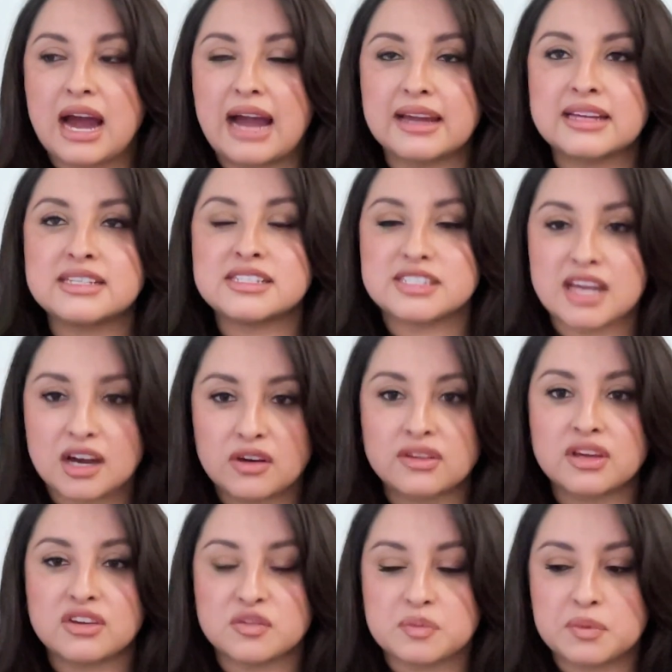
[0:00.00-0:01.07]
I can tell
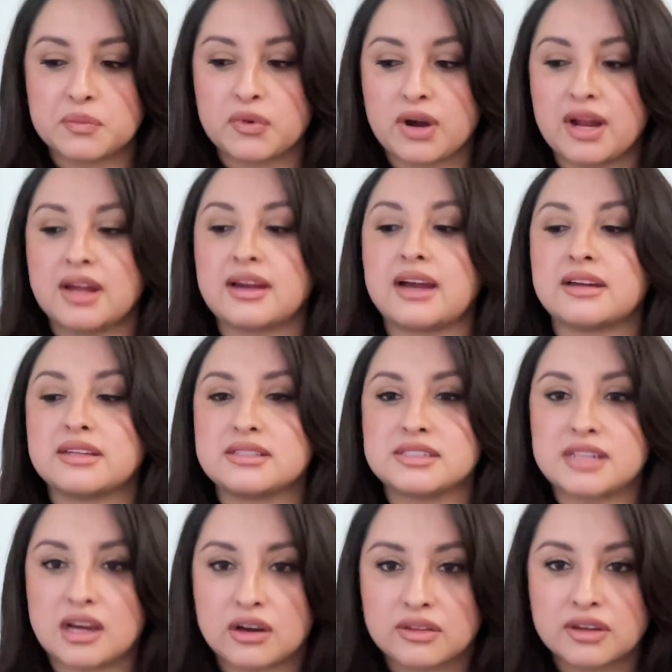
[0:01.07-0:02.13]
that you've been praying. I can
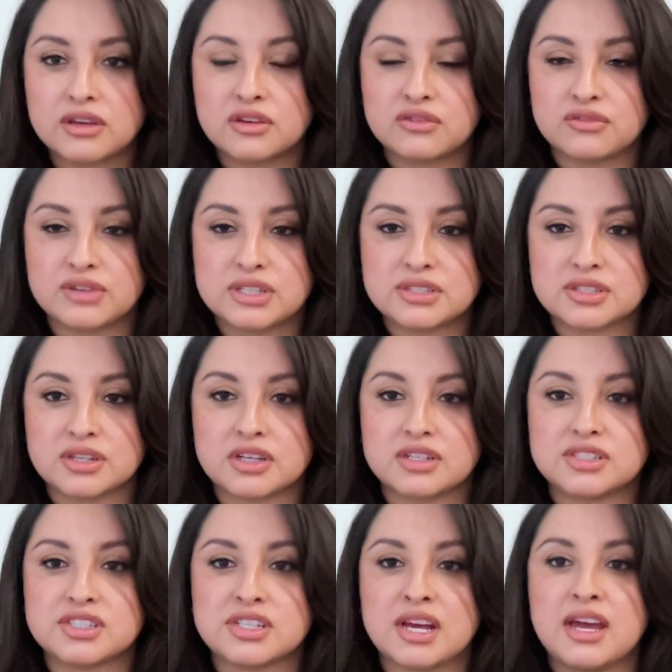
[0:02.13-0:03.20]
tell that you've
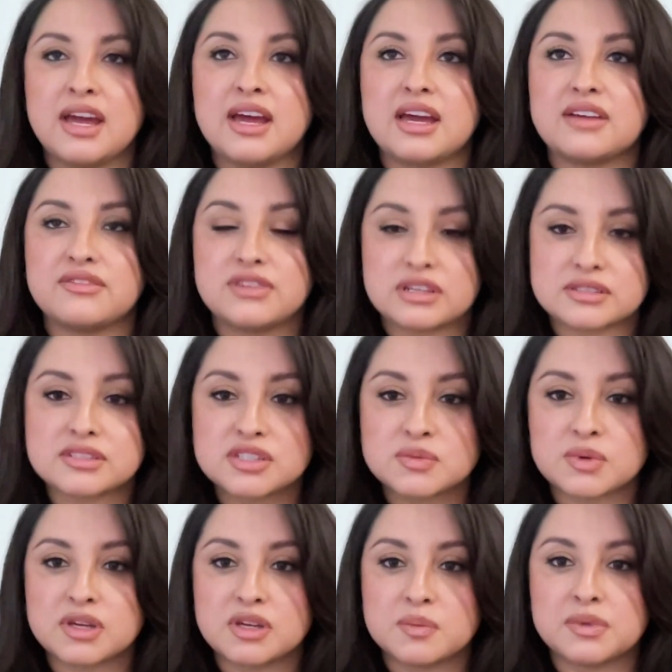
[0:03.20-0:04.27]
researched. If this
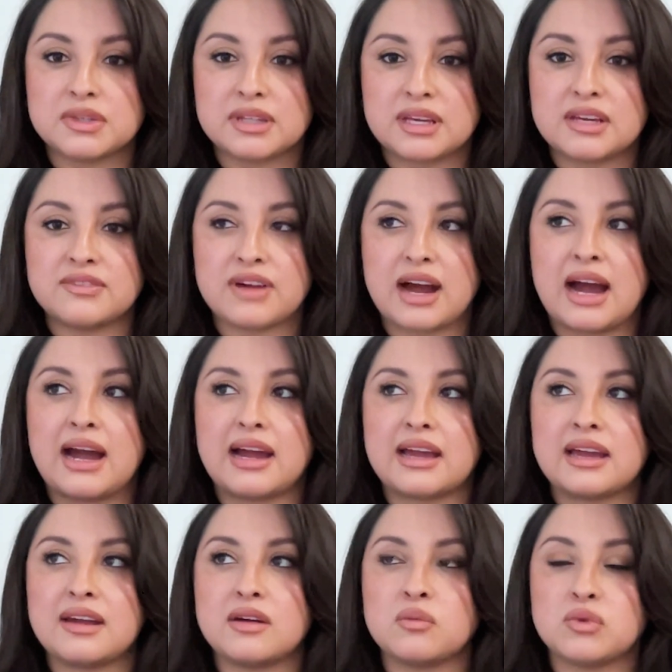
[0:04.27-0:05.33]
is what you believe,
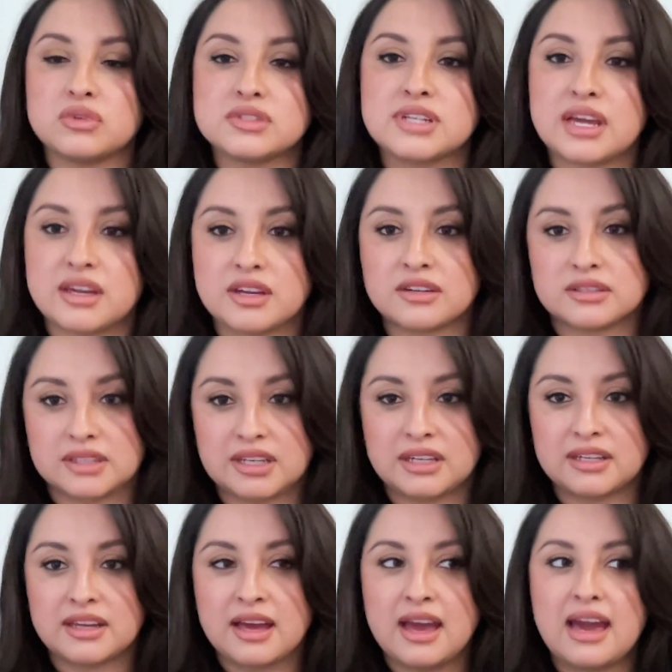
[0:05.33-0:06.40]
I will take your
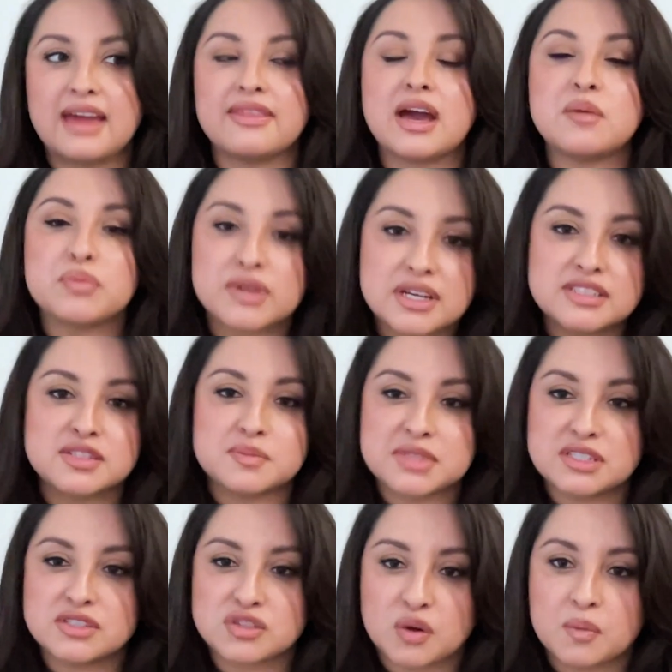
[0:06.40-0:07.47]
lead. And that blessed
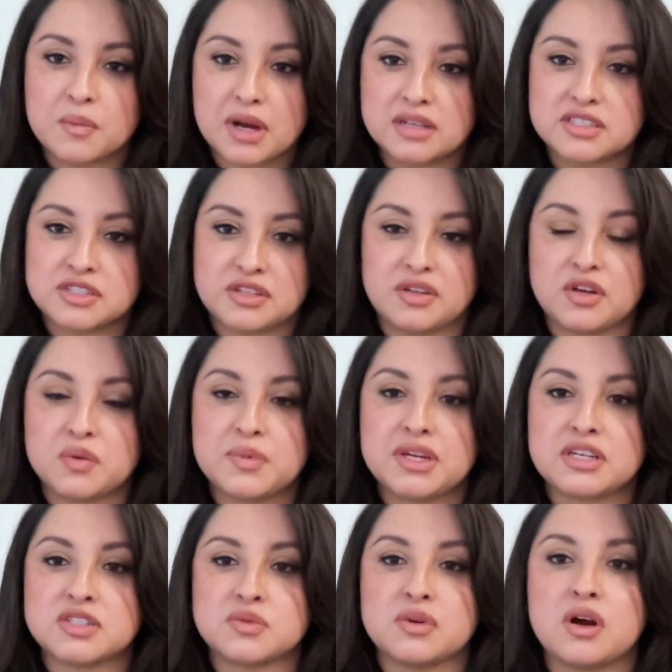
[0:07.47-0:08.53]
me so much, you know,
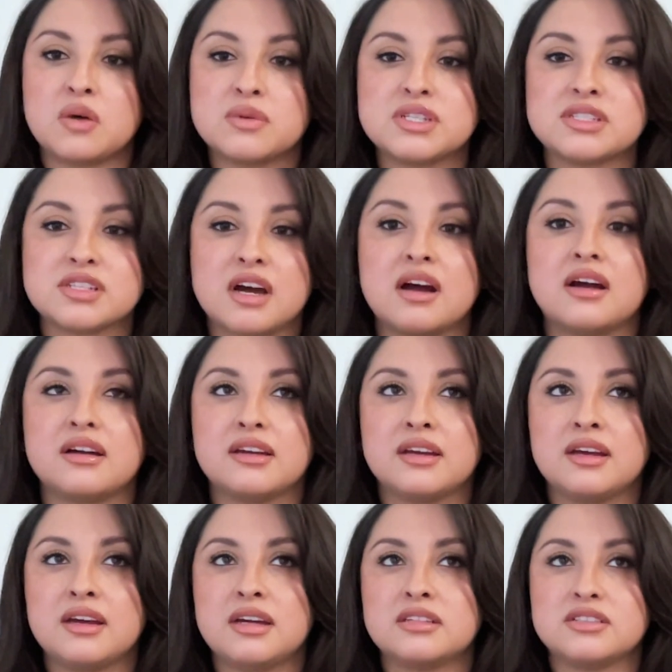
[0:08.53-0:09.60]
because we're always taught
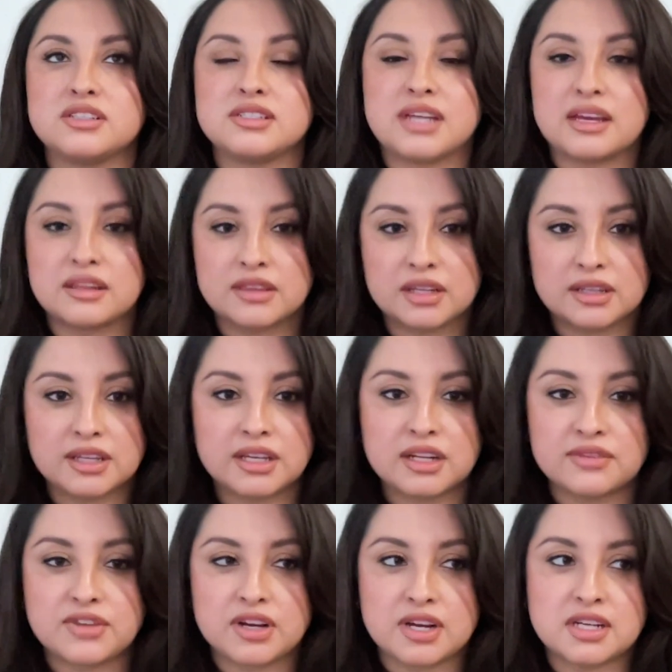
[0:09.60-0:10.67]
to take the lead
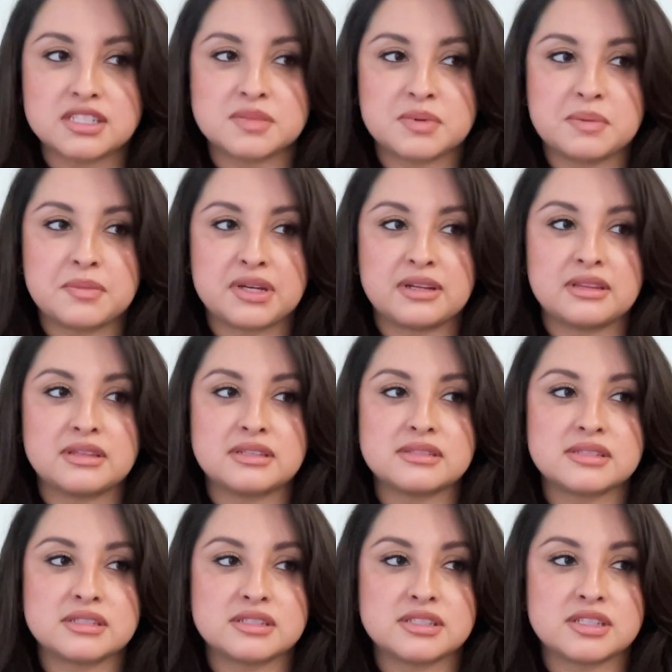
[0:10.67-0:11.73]
of your husband. But in
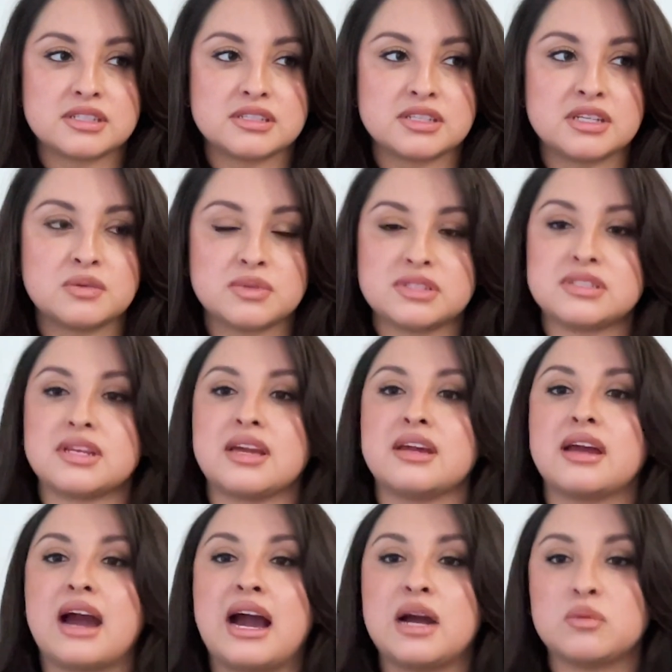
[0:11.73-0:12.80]
this instance, he was
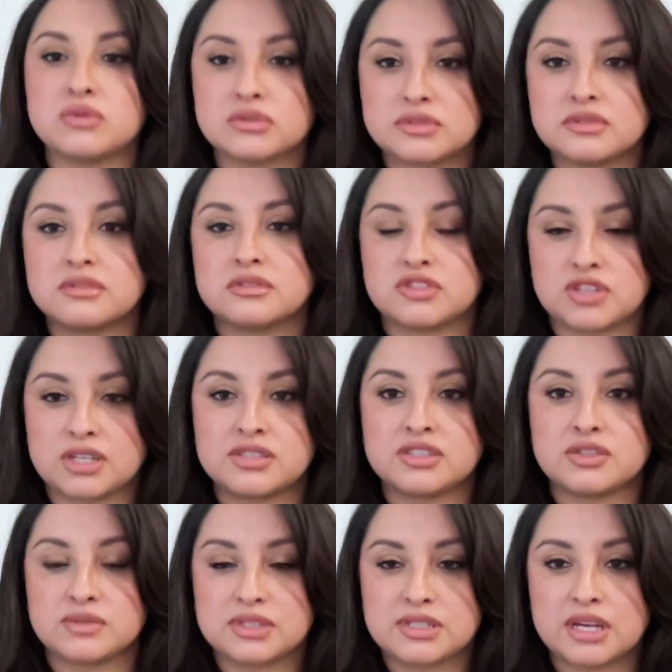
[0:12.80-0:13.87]
saying, I will
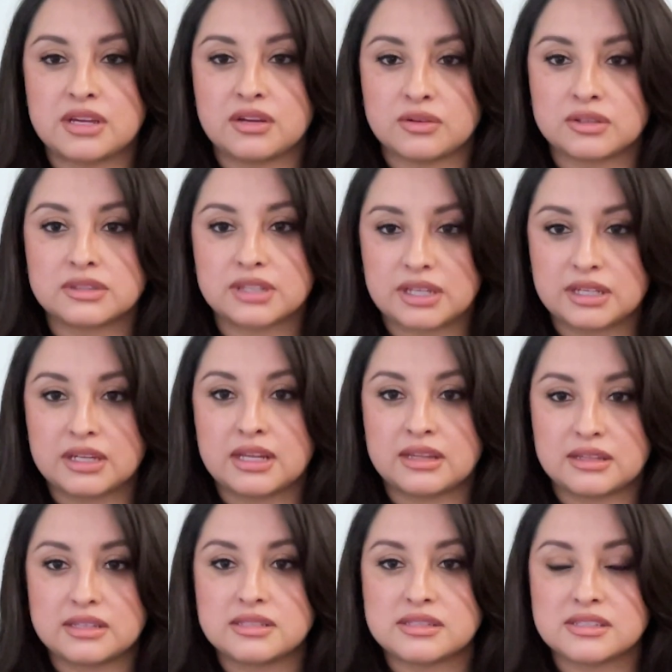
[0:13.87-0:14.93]
trust you and take your lead
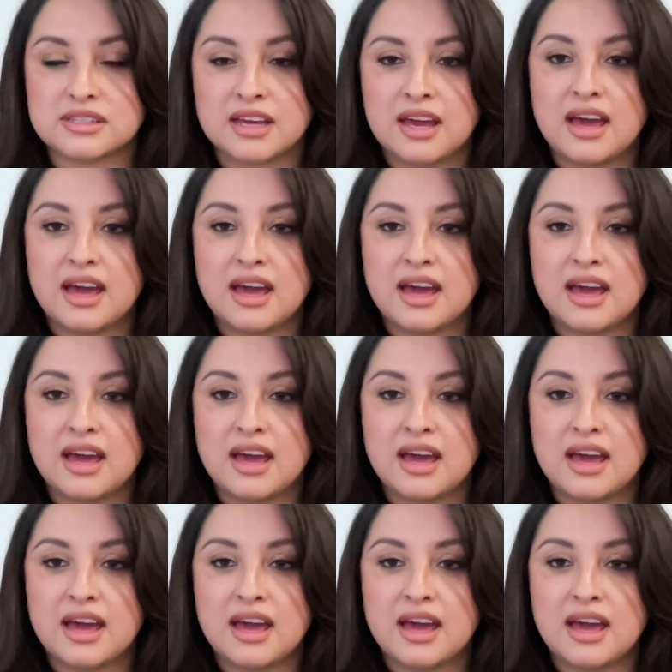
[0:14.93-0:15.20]
in this.